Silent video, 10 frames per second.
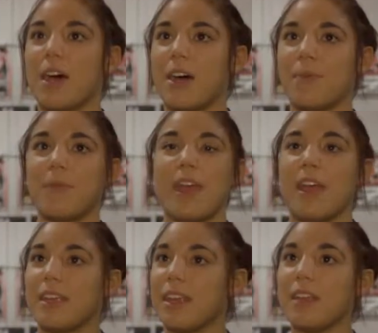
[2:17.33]
Um,
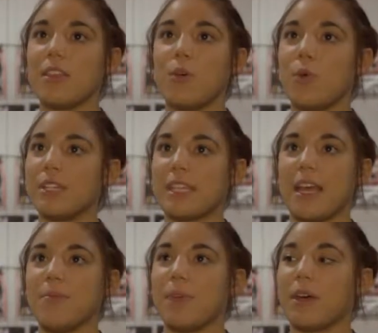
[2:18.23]
getting the
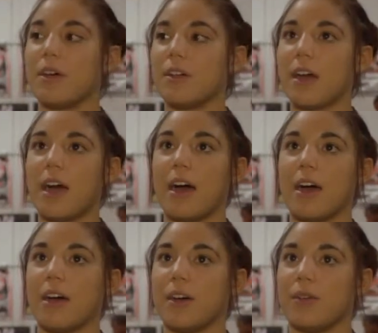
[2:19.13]
110 belt
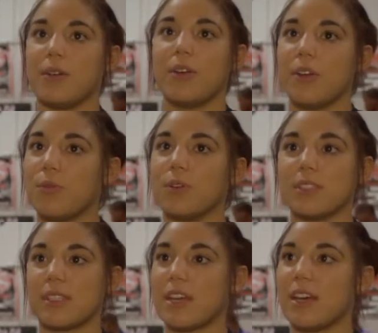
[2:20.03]
uh,
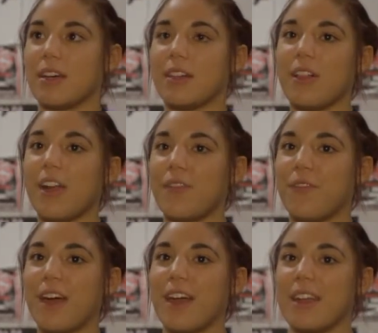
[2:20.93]
was uh, a lot of
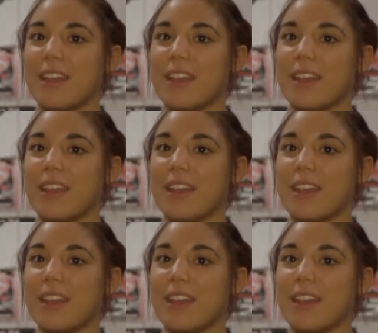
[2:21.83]
fun.